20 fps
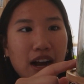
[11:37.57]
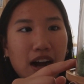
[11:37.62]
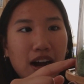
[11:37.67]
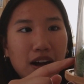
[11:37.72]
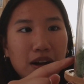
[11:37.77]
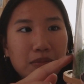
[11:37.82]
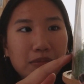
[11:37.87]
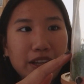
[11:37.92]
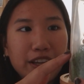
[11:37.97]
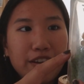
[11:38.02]

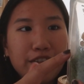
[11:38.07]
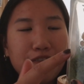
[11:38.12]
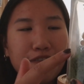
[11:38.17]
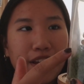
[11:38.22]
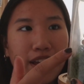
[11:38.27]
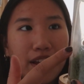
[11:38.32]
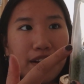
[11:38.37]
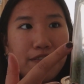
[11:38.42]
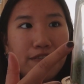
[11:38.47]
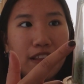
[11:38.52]
um, like
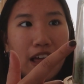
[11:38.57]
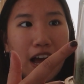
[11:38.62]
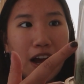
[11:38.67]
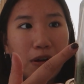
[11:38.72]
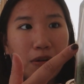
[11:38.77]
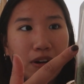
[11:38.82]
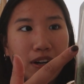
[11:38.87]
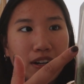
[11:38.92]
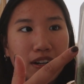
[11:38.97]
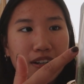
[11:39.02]
fake
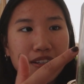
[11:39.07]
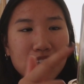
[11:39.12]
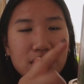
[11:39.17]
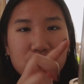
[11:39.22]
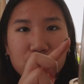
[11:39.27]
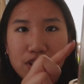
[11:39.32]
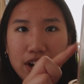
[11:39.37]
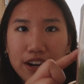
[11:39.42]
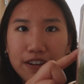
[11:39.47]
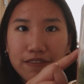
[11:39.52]
flowers
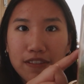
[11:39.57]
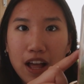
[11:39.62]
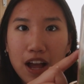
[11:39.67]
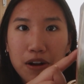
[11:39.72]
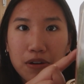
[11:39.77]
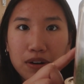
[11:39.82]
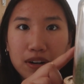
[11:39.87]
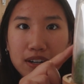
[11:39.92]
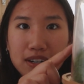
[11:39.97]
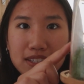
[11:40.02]
and dried
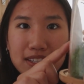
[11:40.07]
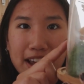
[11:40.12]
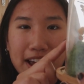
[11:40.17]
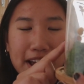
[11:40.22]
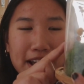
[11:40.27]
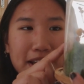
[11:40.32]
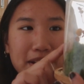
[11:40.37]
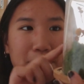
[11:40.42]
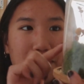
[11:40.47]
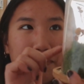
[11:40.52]
flowers
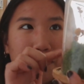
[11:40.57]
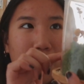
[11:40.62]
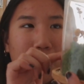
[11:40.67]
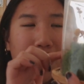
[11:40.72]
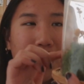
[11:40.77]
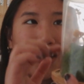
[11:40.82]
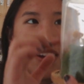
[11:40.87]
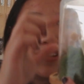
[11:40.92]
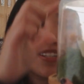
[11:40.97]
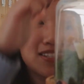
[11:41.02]
and
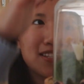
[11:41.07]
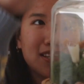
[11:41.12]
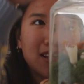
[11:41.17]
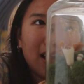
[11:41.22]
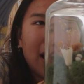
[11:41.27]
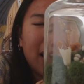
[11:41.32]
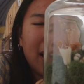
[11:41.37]
moss.